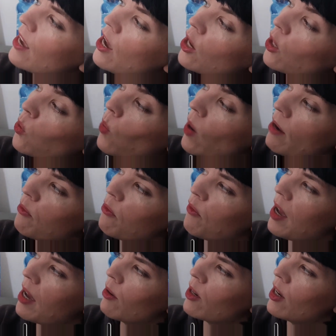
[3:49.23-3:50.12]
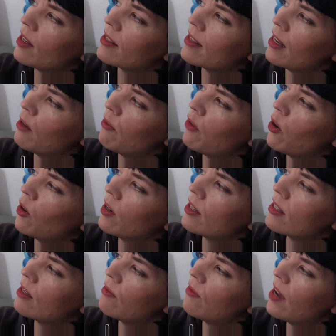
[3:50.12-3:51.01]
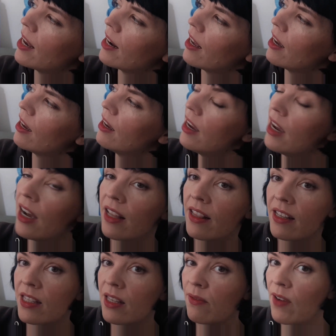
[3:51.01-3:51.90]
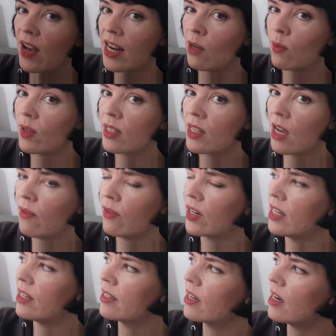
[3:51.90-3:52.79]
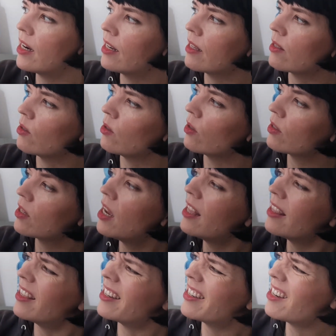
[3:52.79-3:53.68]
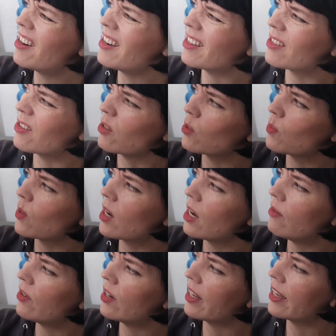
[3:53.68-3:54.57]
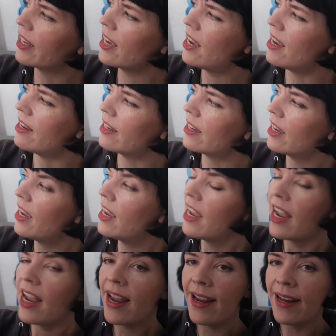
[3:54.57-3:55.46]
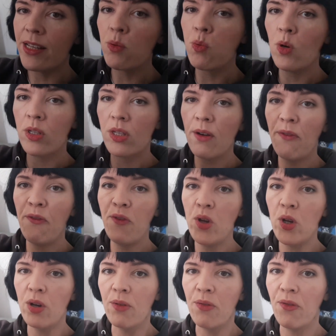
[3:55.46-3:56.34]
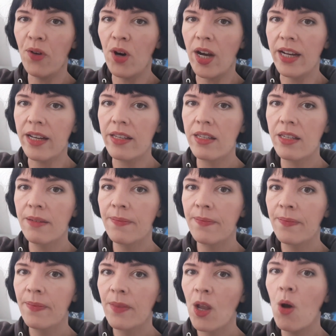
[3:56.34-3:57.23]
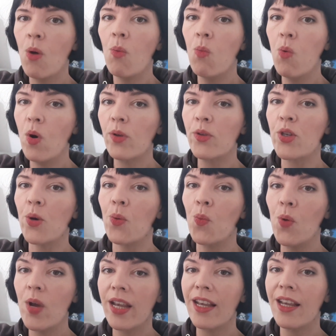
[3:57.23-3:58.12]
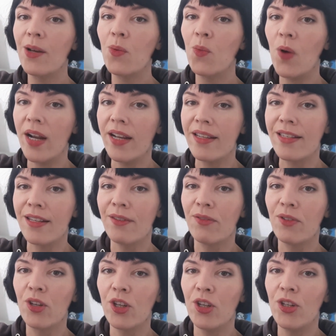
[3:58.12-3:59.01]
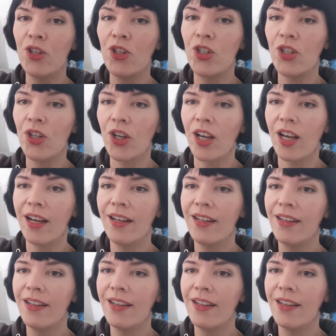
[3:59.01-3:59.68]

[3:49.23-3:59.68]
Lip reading: Gwen found herself on a savannah. The savannah was covered in dinosaurs. The dinosaurs were covered in cake. It was a food fight. What a wicked waste of good sugar.